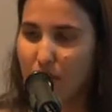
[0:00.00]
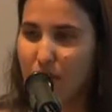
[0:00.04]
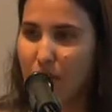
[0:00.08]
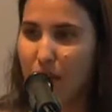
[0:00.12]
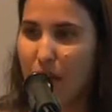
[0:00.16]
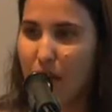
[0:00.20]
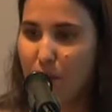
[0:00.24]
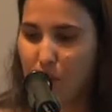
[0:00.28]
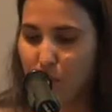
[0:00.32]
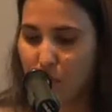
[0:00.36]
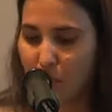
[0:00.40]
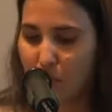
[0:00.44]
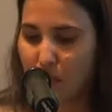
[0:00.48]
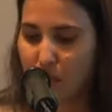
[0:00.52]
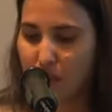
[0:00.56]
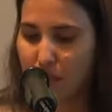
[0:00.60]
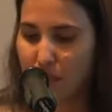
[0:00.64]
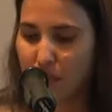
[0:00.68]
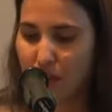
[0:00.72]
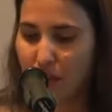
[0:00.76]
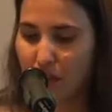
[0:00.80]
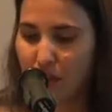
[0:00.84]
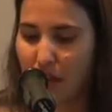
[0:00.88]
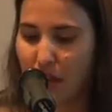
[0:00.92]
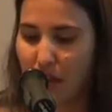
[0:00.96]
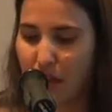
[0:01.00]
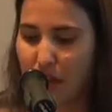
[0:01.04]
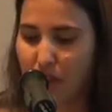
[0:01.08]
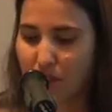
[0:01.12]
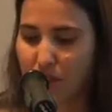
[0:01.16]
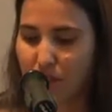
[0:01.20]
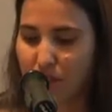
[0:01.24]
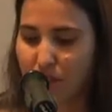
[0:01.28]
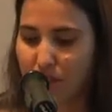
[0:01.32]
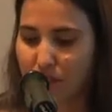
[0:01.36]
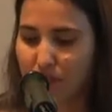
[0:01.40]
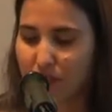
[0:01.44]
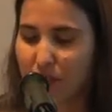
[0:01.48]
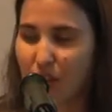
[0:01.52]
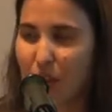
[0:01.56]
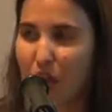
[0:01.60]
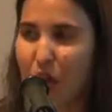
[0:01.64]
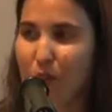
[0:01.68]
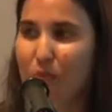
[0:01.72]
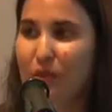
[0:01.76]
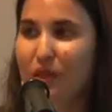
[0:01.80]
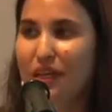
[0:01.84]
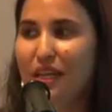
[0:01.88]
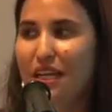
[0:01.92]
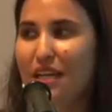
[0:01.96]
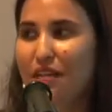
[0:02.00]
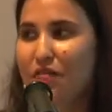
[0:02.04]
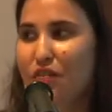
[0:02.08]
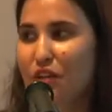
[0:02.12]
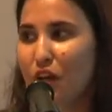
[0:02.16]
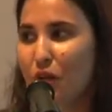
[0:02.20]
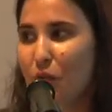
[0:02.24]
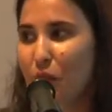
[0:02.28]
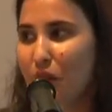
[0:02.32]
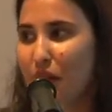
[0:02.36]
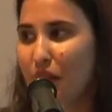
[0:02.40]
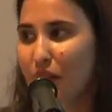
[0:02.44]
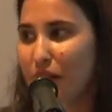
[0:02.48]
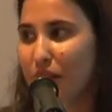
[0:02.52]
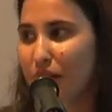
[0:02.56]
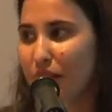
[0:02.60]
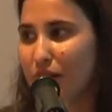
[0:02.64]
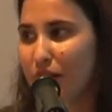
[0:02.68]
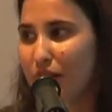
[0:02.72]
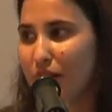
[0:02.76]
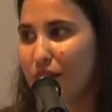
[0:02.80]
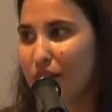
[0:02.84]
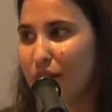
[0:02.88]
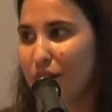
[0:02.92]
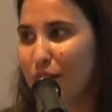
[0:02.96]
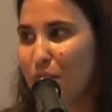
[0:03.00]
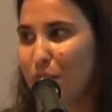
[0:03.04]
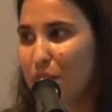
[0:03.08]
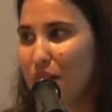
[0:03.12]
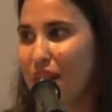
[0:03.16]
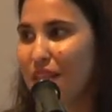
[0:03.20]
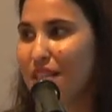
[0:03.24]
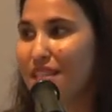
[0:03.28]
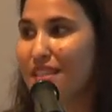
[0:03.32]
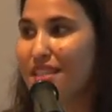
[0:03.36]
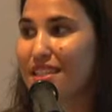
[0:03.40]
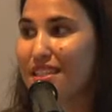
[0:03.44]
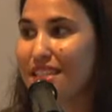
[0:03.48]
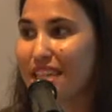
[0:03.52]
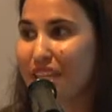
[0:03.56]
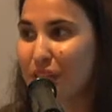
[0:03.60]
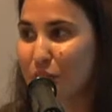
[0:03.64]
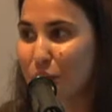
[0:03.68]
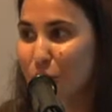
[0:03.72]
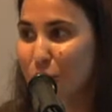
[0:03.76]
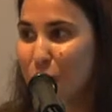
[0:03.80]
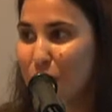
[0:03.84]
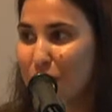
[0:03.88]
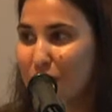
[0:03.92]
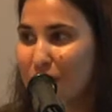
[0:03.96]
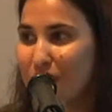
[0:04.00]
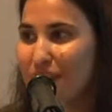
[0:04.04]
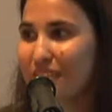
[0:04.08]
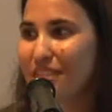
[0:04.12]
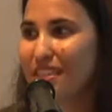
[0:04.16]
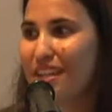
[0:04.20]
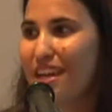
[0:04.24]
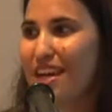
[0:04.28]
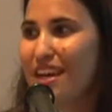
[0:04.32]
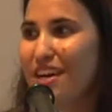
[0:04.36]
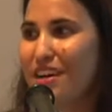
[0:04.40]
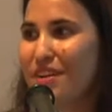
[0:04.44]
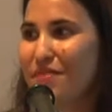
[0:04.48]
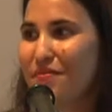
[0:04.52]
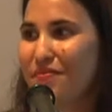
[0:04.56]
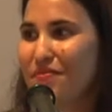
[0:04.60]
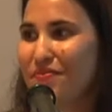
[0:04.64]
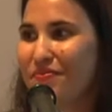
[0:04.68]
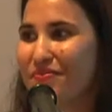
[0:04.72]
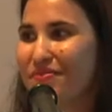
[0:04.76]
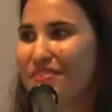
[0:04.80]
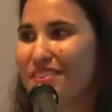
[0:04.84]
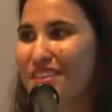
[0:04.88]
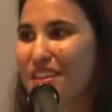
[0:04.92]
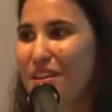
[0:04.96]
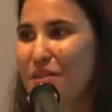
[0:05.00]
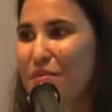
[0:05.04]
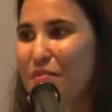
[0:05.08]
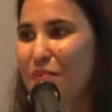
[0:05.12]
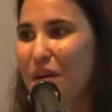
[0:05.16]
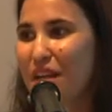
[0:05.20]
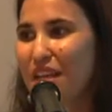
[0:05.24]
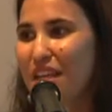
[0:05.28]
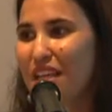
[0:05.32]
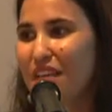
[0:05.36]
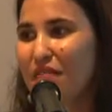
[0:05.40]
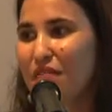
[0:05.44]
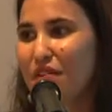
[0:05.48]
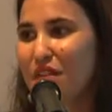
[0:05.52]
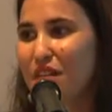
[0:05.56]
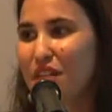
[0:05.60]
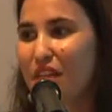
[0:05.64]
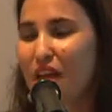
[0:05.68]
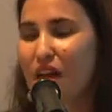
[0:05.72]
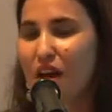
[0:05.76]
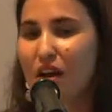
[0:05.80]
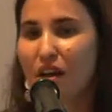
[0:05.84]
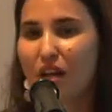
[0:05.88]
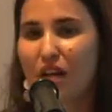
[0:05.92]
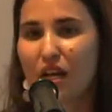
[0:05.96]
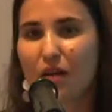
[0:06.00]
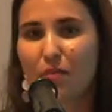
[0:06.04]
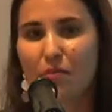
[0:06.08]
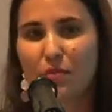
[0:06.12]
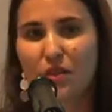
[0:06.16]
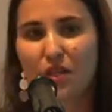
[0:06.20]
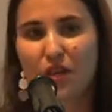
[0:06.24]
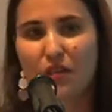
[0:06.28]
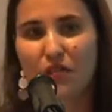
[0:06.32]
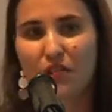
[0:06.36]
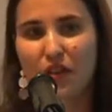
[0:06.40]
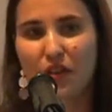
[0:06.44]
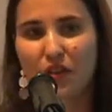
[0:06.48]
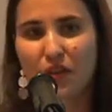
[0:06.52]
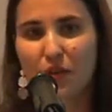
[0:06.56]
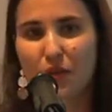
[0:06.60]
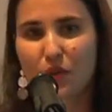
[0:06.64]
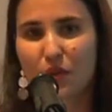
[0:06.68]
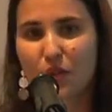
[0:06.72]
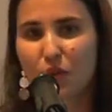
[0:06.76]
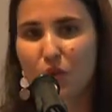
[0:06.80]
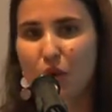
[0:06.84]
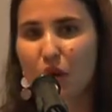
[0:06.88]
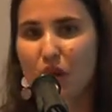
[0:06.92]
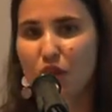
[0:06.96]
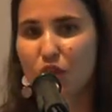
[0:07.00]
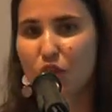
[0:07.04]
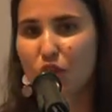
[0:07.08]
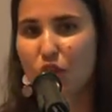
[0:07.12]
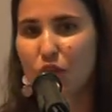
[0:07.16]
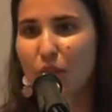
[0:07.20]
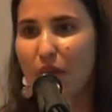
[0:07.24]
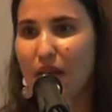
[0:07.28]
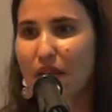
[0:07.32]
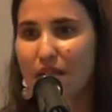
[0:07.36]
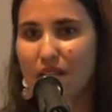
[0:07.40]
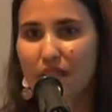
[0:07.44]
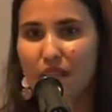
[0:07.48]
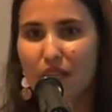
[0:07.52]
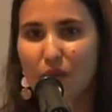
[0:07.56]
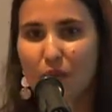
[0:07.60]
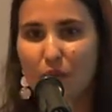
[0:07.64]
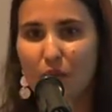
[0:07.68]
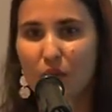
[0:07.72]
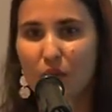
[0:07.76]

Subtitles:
that birth, I believed I went in being skilled, but given the outcomes, I felt that was quite traumatic